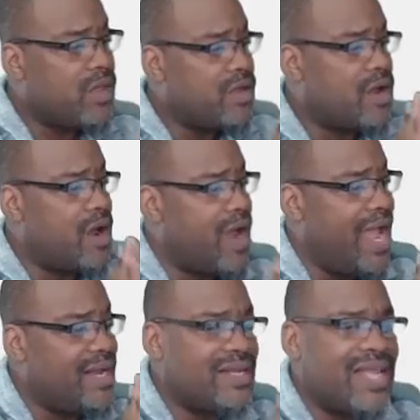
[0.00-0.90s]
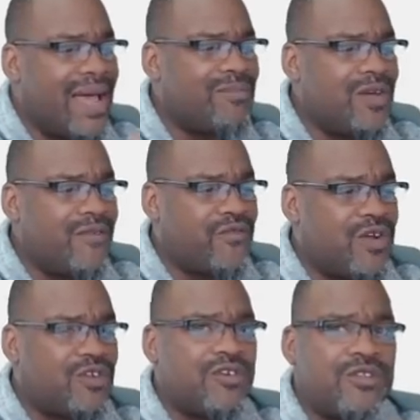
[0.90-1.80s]
All right, I'm looking for
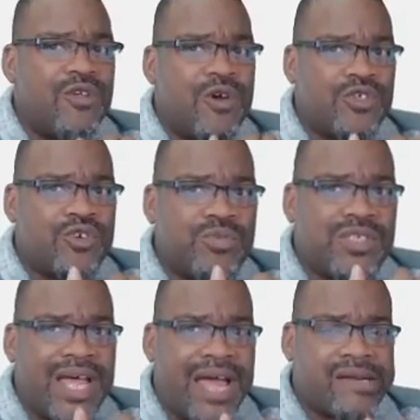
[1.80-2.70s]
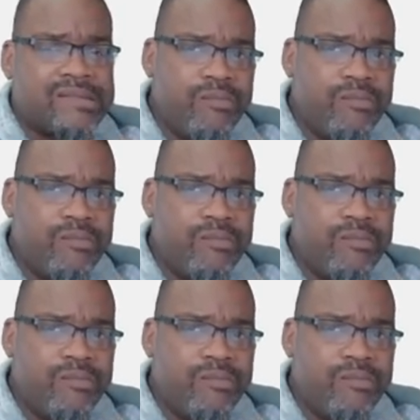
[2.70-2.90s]
a good long-term stock.